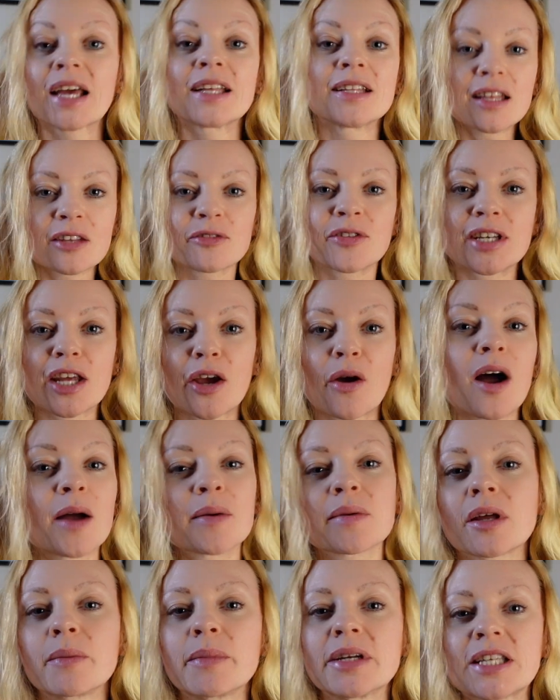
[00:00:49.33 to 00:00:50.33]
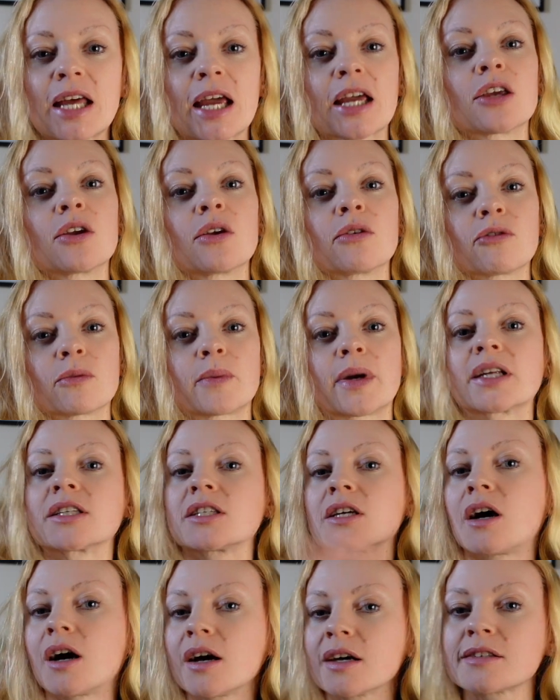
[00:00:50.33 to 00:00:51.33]
In this video, I'm going to be taking you through my
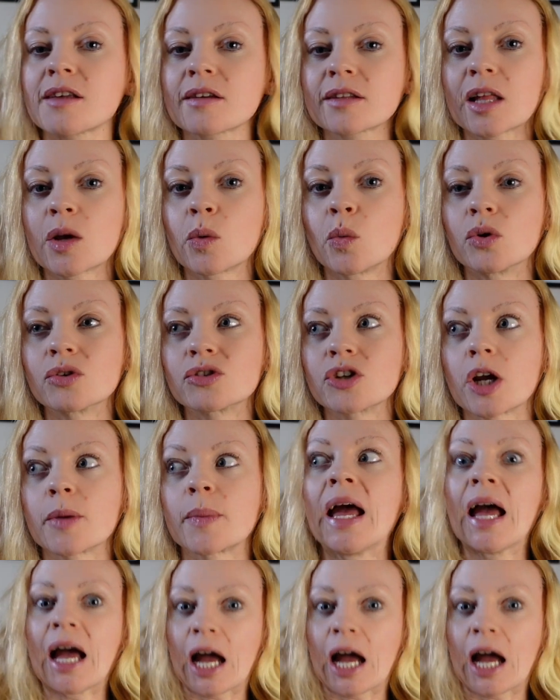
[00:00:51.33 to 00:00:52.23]
entire cycling wardrobe,